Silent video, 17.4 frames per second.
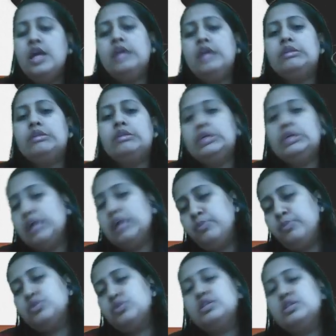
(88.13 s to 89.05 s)
The
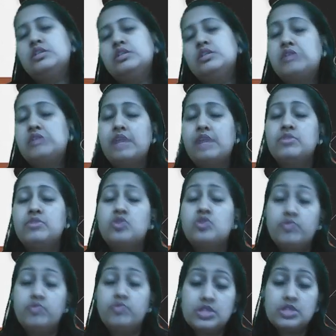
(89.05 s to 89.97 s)
opposite type is
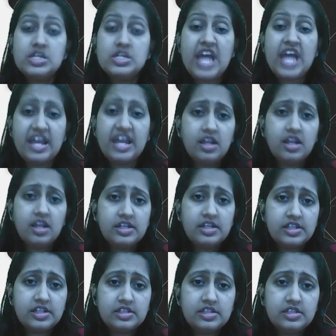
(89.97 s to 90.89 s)
obviously
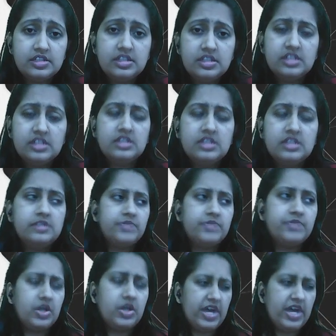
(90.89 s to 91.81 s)
analytical.
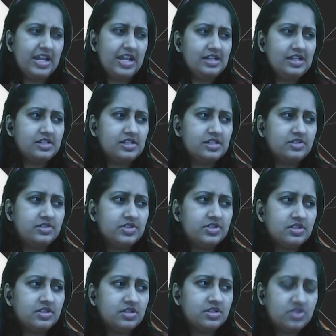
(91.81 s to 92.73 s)
Now, analytical
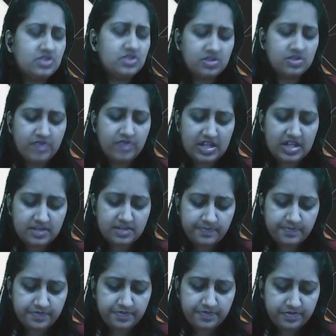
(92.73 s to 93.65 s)
research is where,
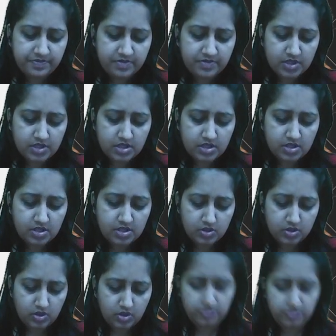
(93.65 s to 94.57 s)

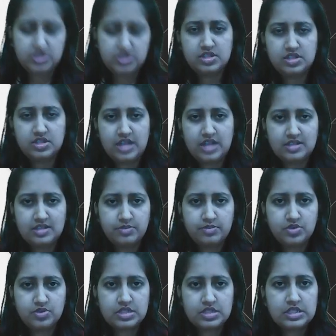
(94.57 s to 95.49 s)
obviously, as
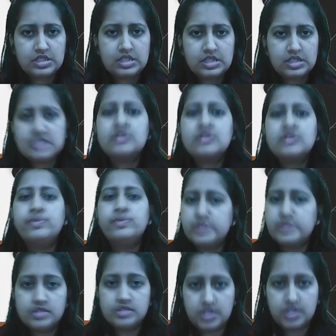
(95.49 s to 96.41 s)
opposite,
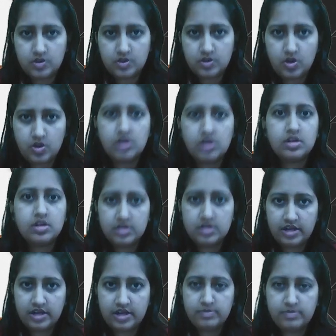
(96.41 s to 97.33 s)
descriptions are not
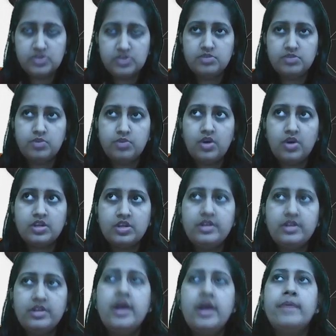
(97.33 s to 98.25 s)
that much important,
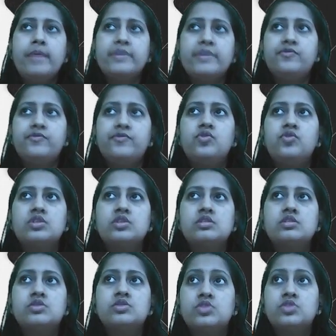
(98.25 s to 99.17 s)
but
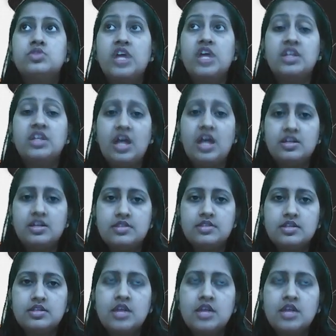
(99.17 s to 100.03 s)
focuses on analysis.